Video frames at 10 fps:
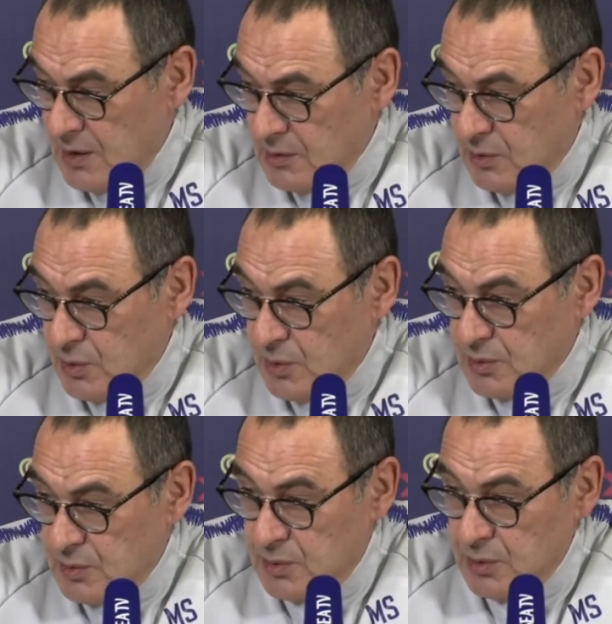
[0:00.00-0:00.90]

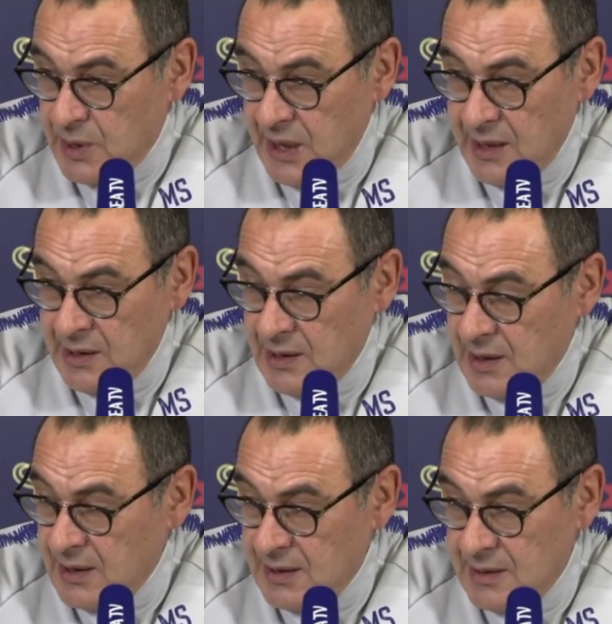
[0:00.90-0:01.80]
to gain
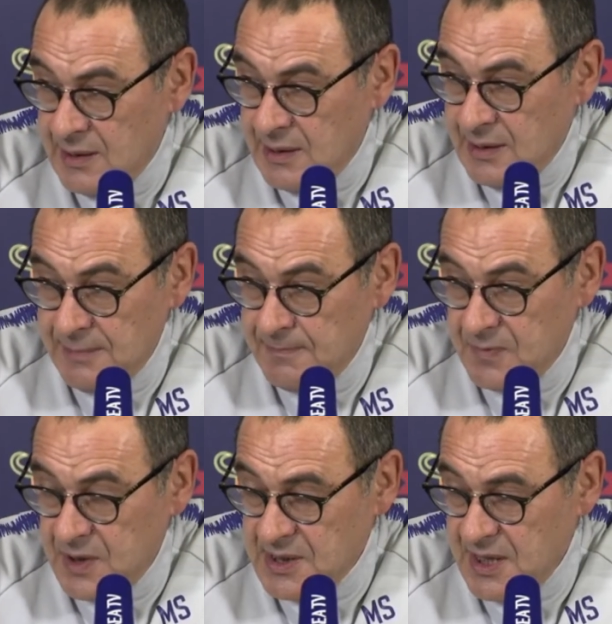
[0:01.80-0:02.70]

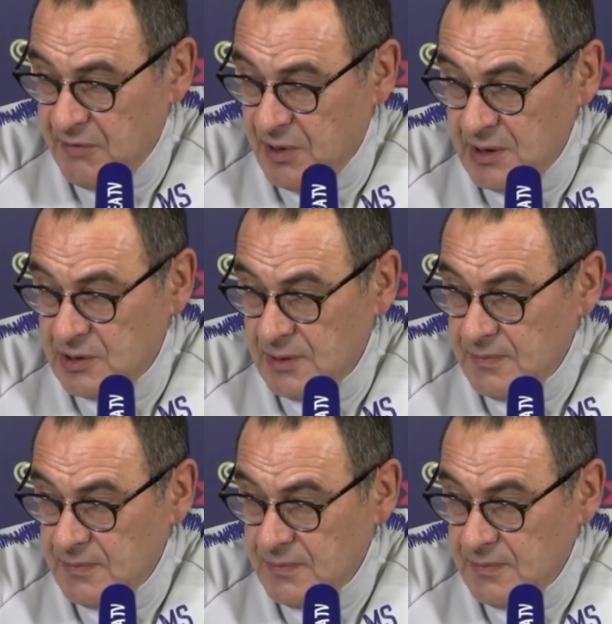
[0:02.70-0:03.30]
this average.